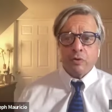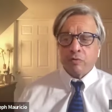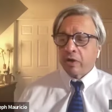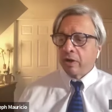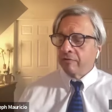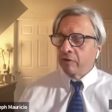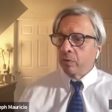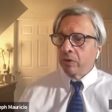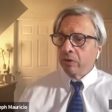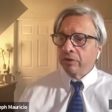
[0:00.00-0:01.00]
of the
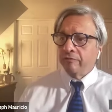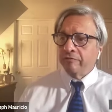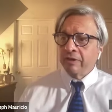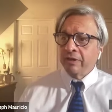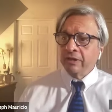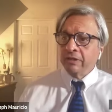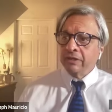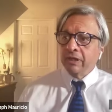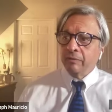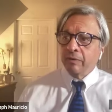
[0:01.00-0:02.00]
recovery world of
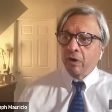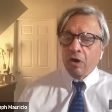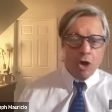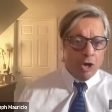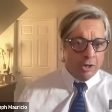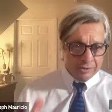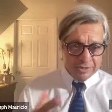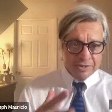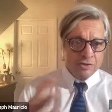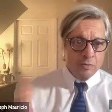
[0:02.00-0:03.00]

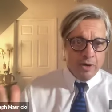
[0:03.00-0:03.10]
halt.